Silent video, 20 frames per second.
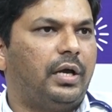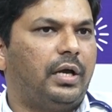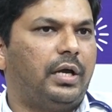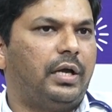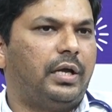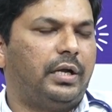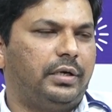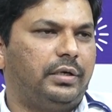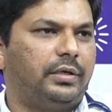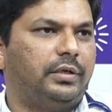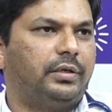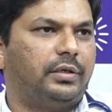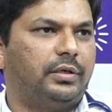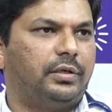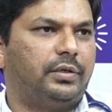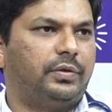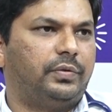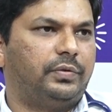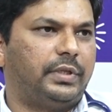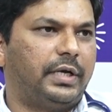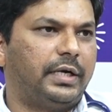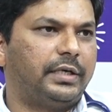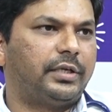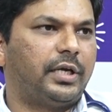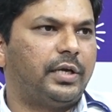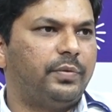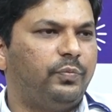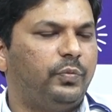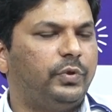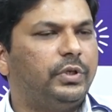and that
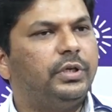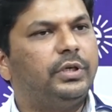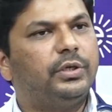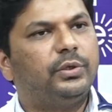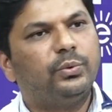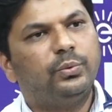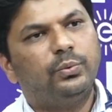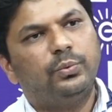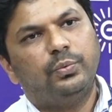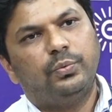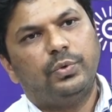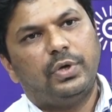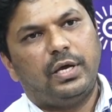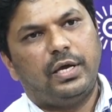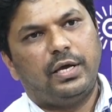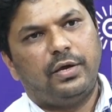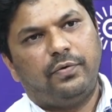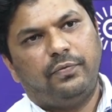time we need to